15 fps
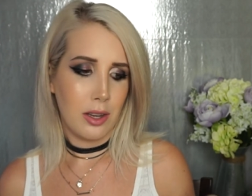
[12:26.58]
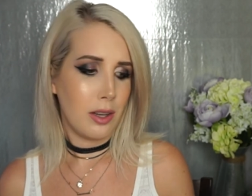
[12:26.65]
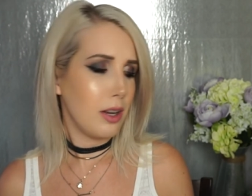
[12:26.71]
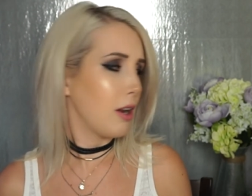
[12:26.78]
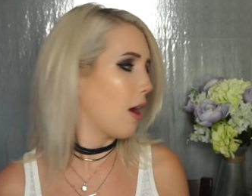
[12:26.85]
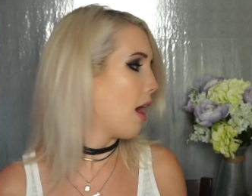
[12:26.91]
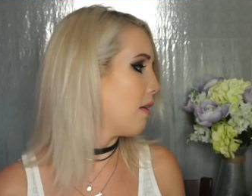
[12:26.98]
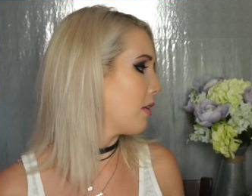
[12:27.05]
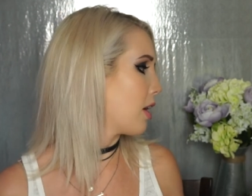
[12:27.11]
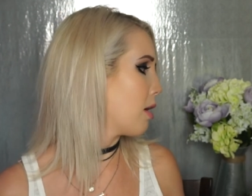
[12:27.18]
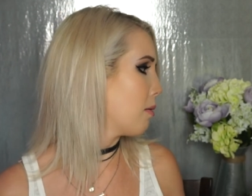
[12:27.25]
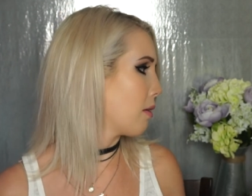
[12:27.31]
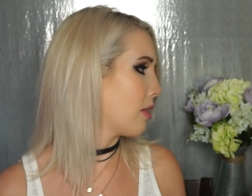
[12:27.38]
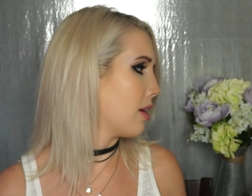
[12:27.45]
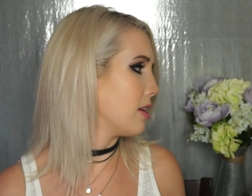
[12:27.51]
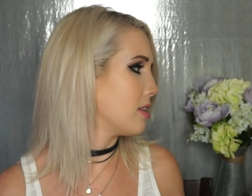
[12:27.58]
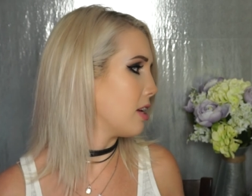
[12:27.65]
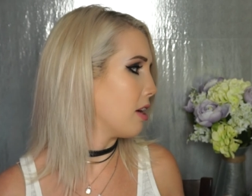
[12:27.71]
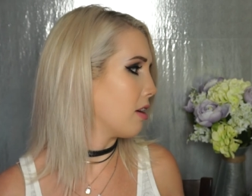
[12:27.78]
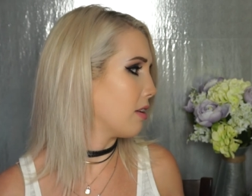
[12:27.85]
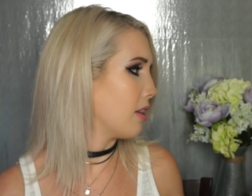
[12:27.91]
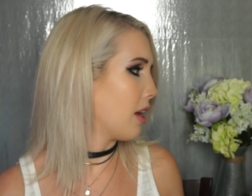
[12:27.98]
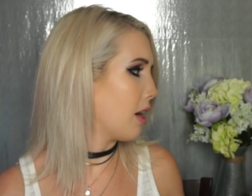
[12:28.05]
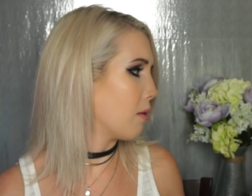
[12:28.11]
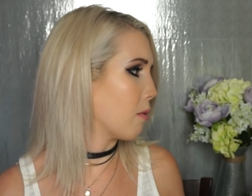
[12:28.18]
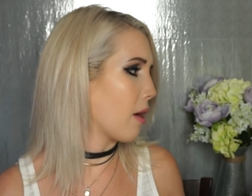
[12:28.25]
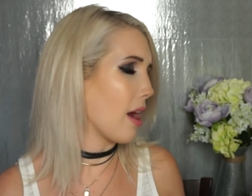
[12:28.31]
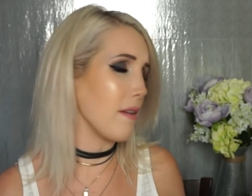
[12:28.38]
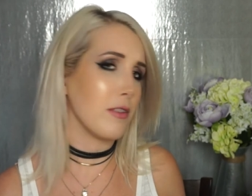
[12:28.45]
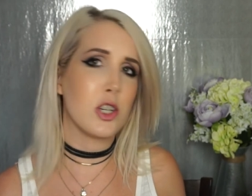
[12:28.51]
You know, I have a couple things here and there
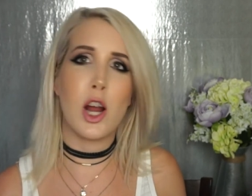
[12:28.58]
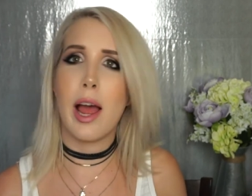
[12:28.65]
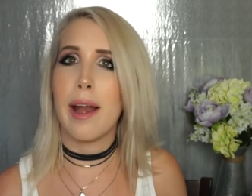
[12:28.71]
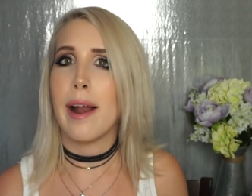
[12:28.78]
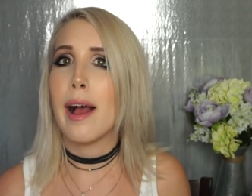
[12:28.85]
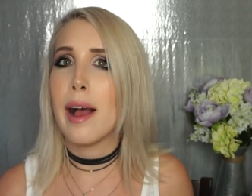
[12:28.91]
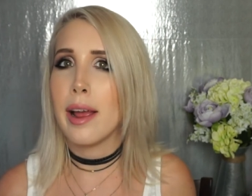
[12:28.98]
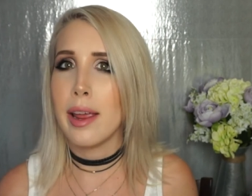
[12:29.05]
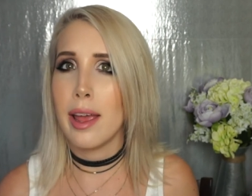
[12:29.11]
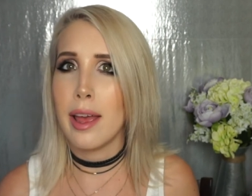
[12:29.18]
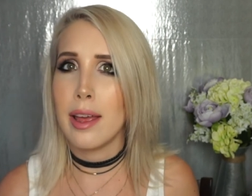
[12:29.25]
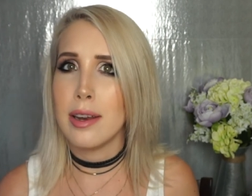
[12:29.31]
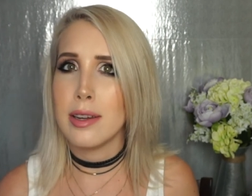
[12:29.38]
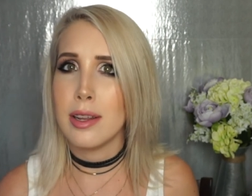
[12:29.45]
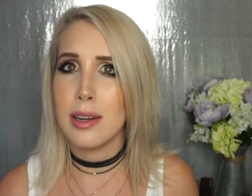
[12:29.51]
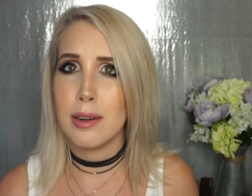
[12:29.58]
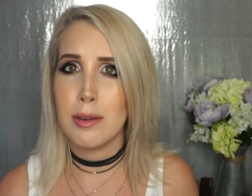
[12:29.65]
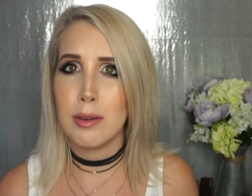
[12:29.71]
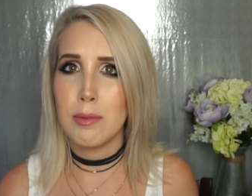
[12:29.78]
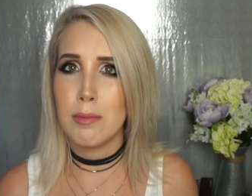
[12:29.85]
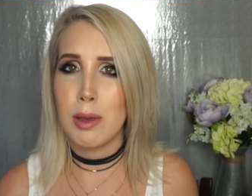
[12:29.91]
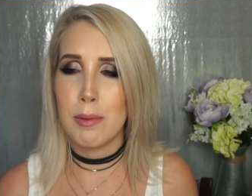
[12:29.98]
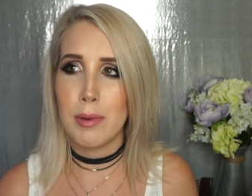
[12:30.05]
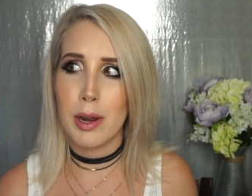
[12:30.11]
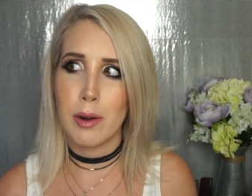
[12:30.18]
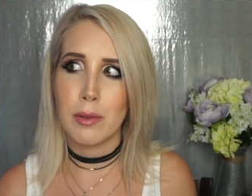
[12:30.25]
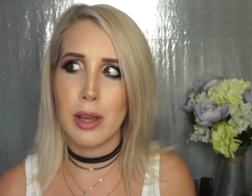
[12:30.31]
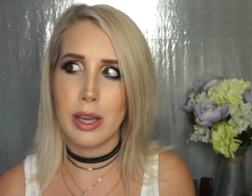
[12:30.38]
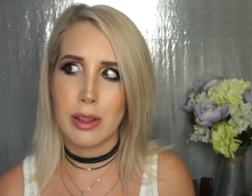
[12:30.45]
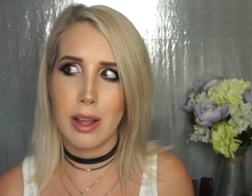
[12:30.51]
where I've tried high-end and maybe I
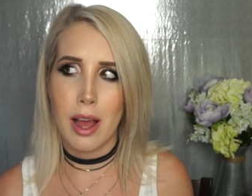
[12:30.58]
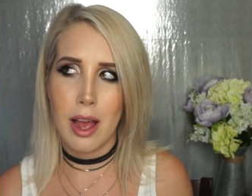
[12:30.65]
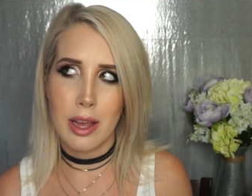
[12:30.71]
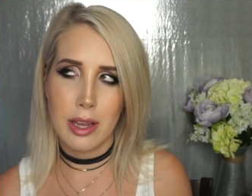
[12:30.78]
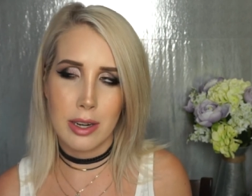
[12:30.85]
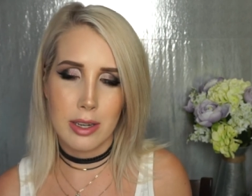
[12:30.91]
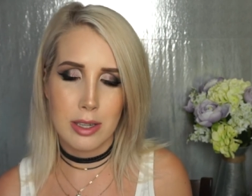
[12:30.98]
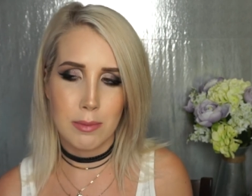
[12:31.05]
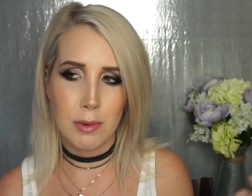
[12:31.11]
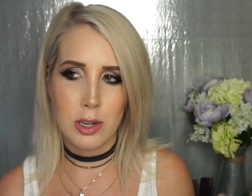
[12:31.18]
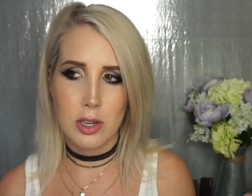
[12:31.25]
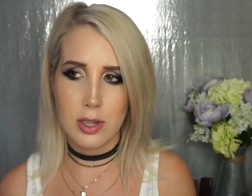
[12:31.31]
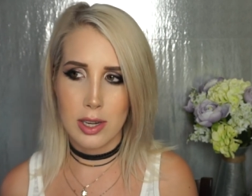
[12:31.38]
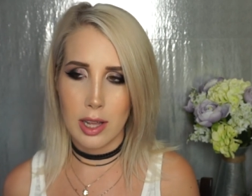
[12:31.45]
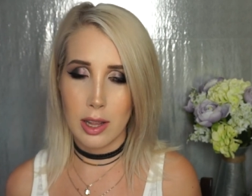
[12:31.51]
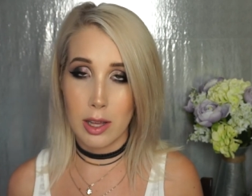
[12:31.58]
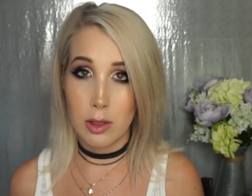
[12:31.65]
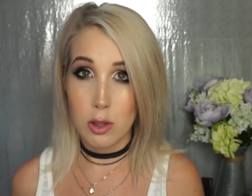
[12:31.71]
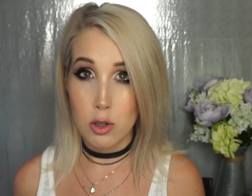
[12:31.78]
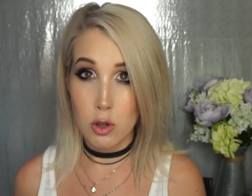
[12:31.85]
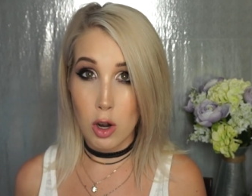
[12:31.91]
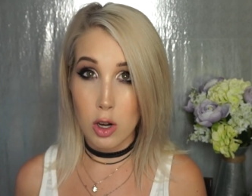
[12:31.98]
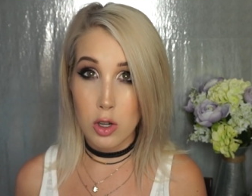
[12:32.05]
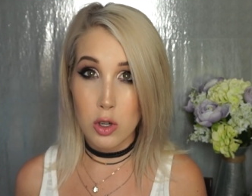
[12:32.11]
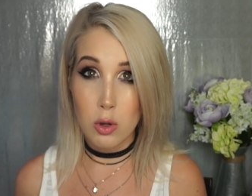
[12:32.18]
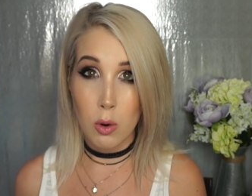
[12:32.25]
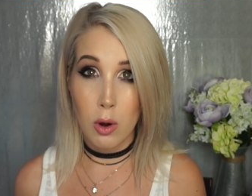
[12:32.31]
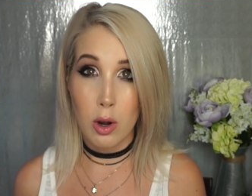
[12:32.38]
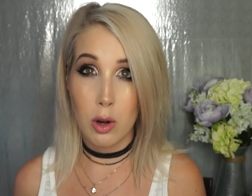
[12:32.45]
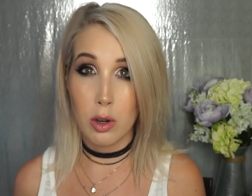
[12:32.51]
don't like the high-end as much as I like the
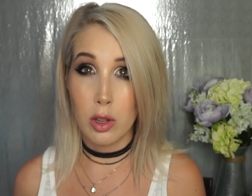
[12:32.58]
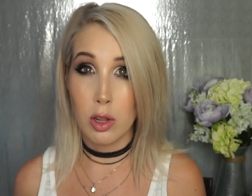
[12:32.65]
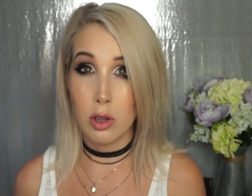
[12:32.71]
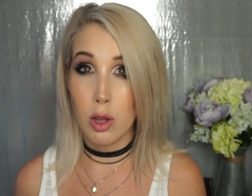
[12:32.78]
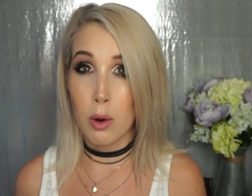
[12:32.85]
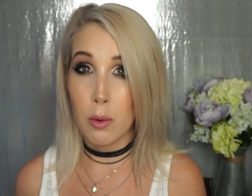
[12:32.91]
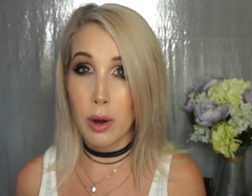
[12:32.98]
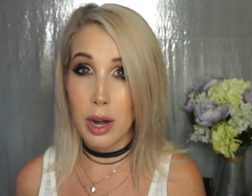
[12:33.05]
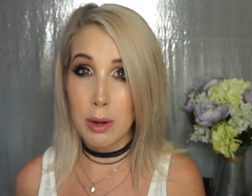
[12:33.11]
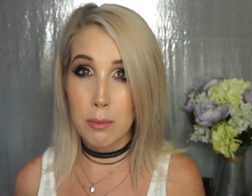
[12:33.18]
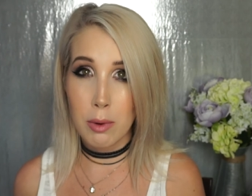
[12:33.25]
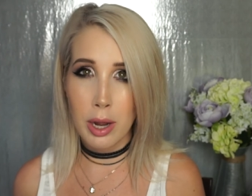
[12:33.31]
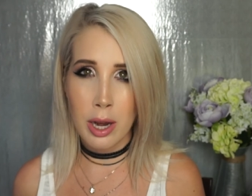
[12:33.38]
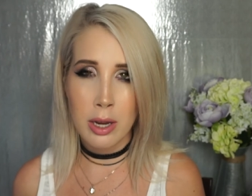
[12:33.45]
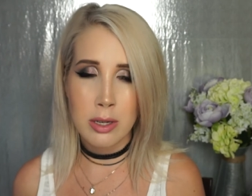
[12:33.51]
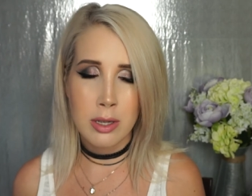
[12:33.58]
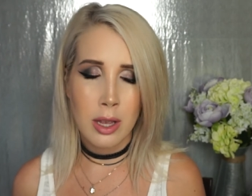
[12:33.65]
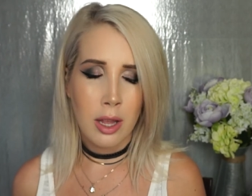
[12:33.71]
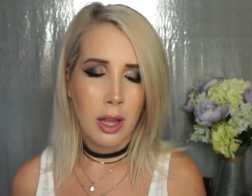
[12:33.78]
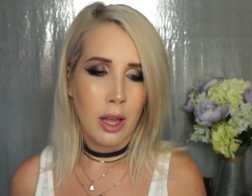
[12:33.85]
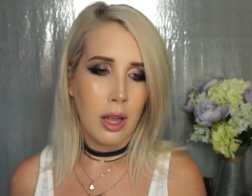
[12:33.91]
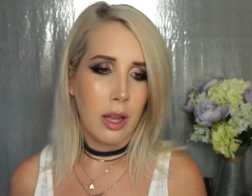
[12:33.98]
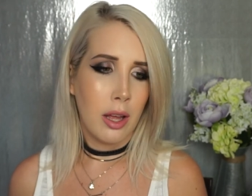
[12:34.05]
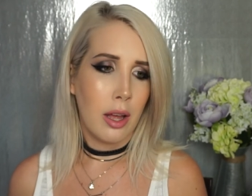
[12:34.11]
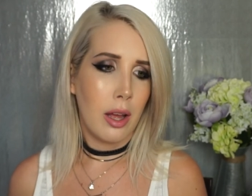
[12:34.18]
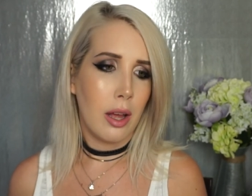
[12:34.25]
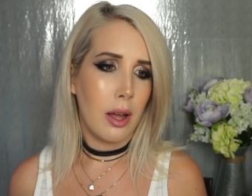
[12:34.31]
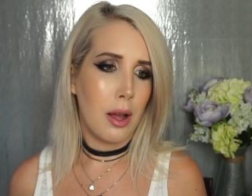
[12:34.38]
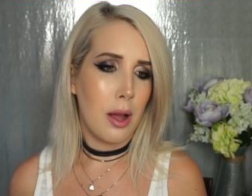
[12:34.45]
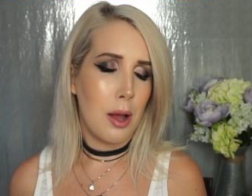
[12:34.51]
drugstore or the lower-end brand.
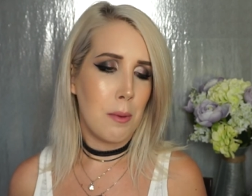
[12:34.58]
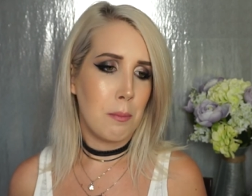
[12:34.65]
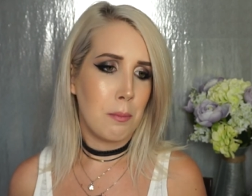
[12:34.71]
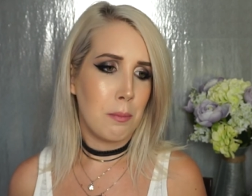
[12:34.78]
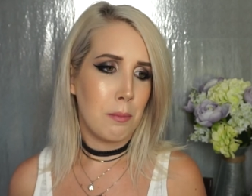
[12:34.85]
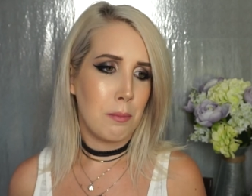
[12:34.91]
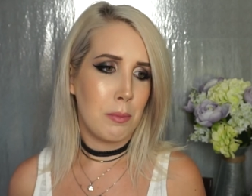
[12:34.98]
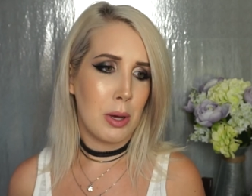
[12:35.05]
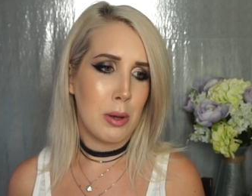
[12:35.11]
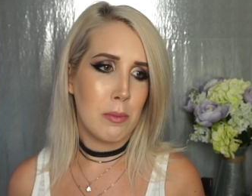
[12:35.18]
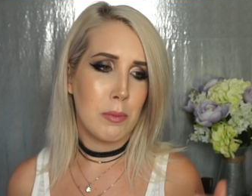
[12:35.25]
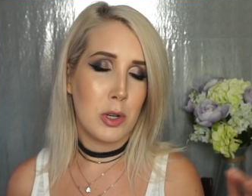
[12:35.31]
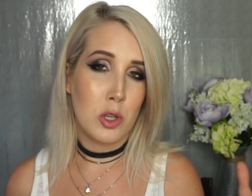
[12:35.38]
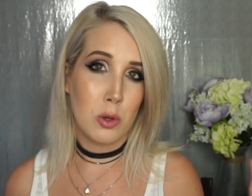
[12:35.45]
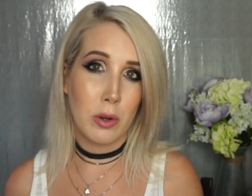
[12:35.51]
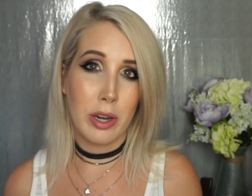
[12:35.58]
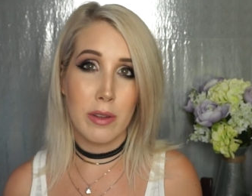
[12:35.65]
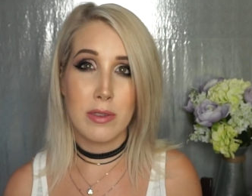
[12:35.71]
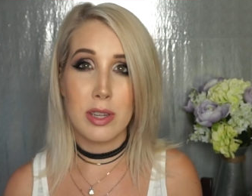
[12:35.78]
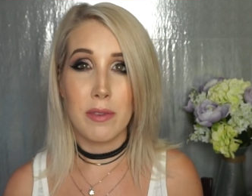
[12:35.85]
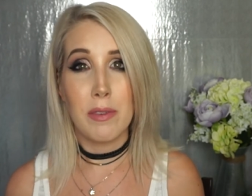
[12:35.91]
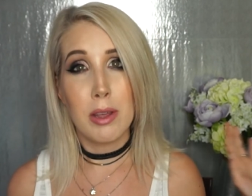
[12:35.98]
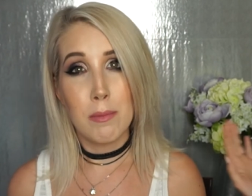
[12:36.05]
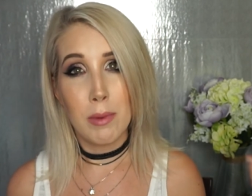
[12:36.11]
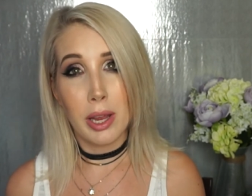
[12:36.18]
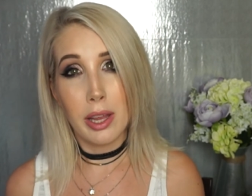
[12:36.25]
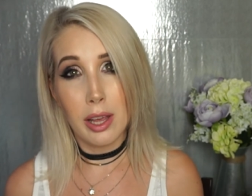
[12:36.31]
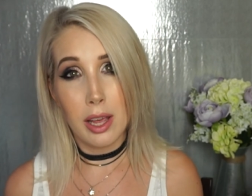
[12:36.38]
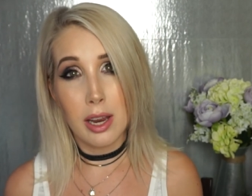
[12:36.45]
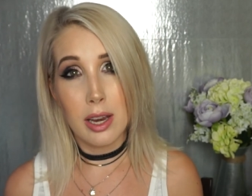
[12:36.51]
Um, but majority of stuff in my
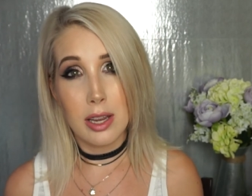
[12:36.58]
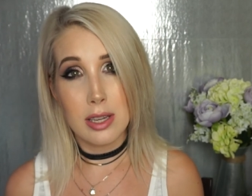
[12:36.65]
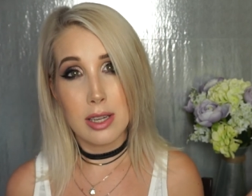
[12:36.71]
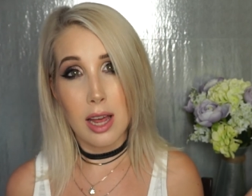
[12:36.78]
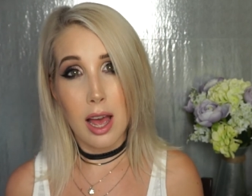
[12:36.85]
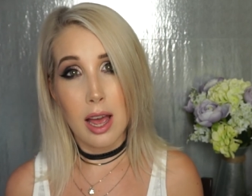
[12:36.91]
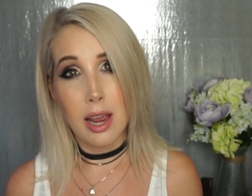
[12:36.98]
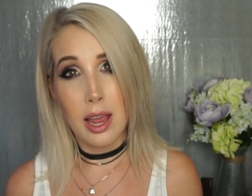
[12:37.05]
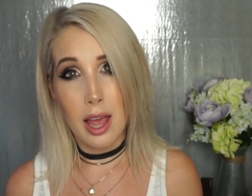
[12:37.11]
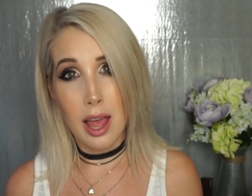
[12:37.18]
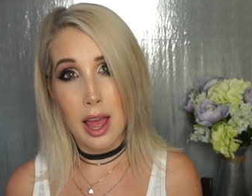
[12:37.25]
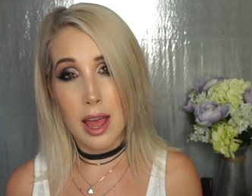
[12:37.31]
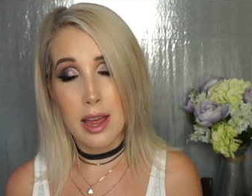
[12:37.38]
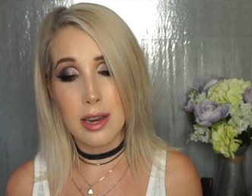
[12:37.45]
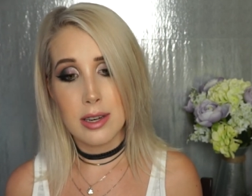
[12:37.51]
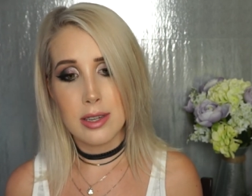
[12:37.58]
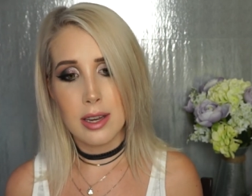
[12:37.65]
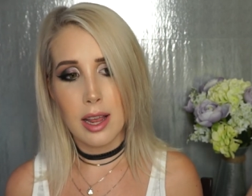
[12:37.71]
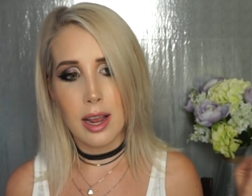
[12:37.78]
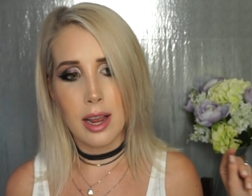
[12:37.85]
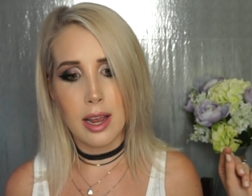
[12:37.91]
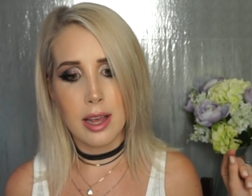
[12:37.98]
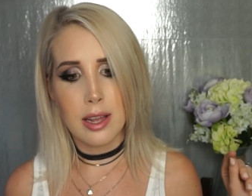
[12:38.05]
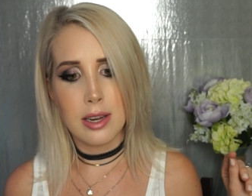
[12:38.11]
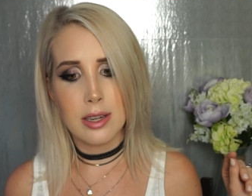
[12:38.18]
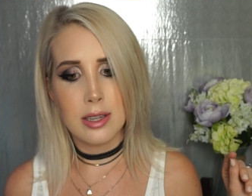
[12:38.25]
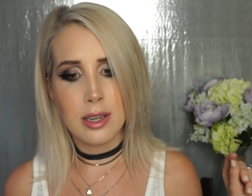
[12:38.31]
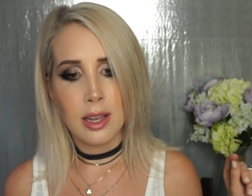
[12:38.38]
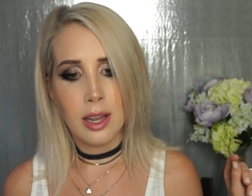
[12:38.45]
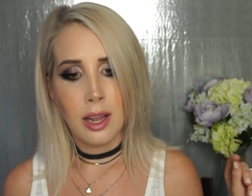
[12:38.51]
kit is high-end
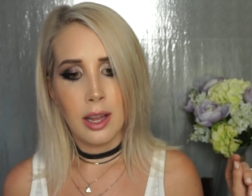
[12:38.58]
and